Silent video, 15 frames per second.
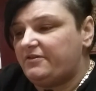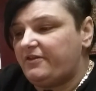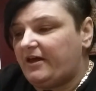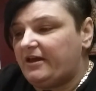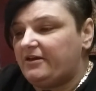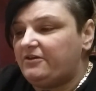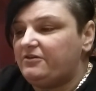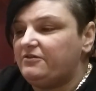
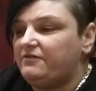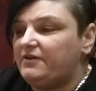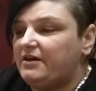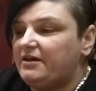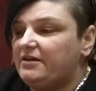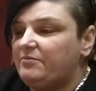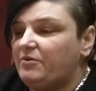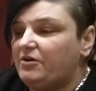Thank you
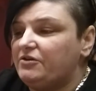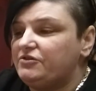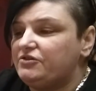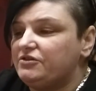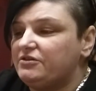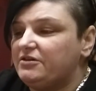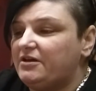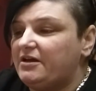very much.
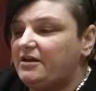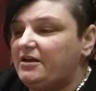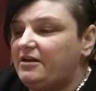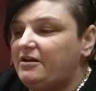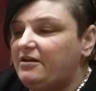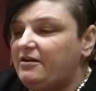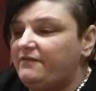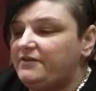I
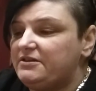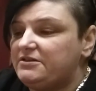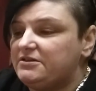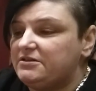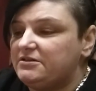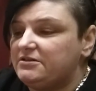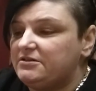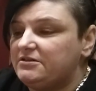love it.